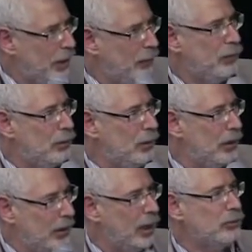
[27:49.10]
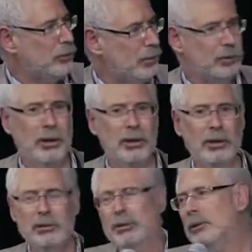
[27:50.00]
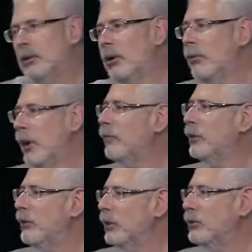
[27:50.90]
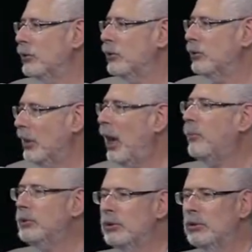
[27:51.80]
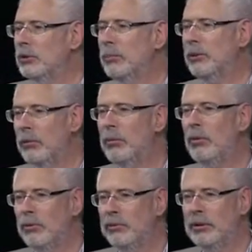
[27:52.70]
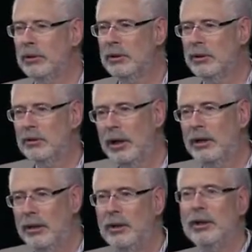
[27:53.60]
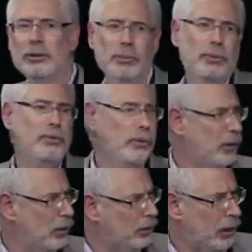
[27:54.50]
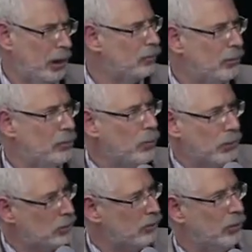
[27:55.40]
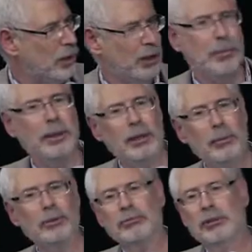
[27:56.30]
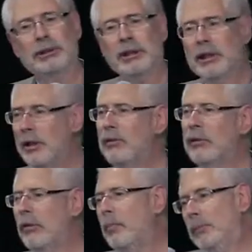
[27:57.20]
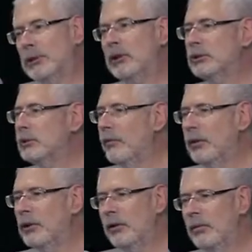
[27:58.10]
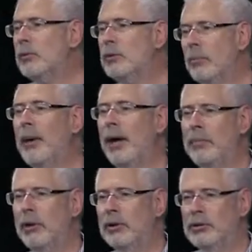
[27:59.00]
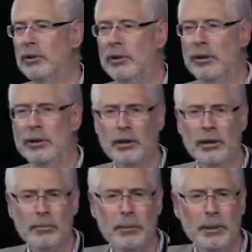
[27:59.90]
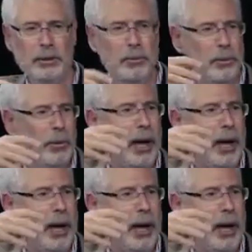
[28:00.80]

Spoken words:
if you are an entrepreneur, everything's just an obstacle to be removed, right? And this was for the good of the country. We weren't screwing anybody. It wasn't really, even the Republicans loved it. I mean, it was a bipartisan thing because we were